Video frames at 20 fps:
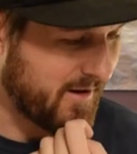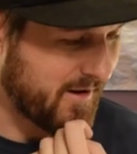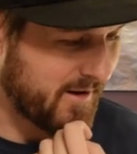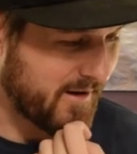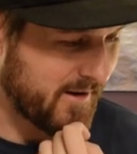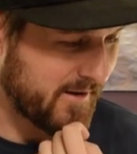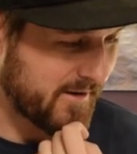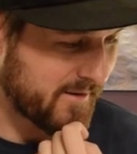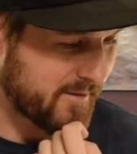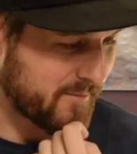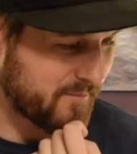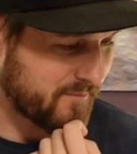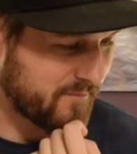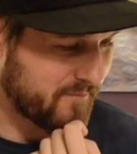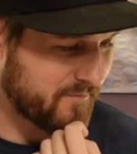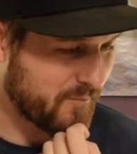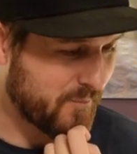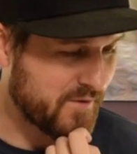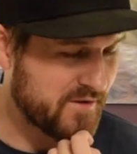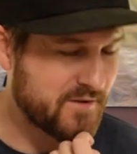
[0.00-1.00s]
Um,
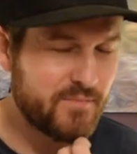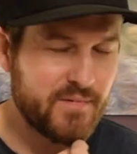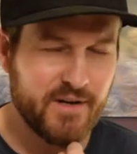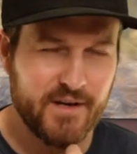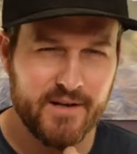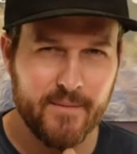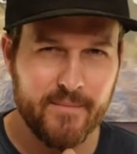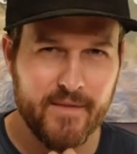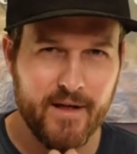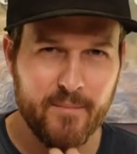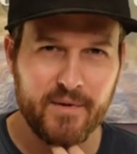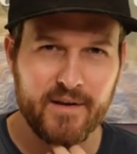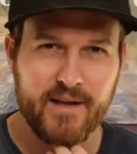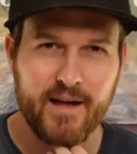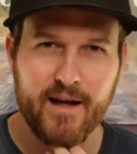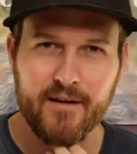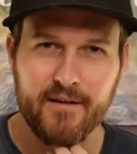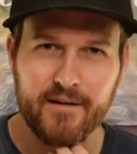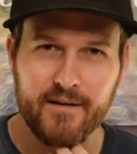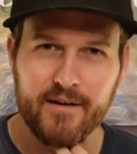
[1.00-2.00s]
wasn't picking up that
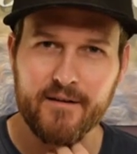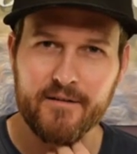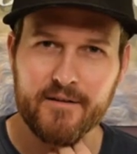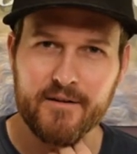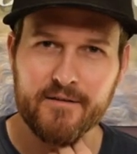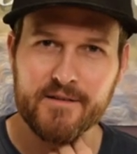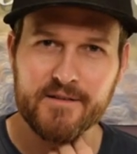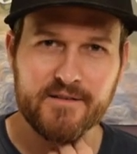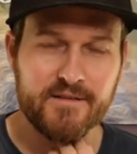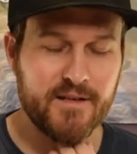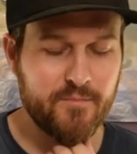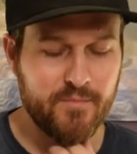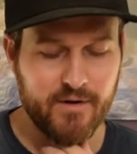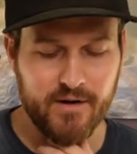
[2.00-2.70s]
Macallan characteristic,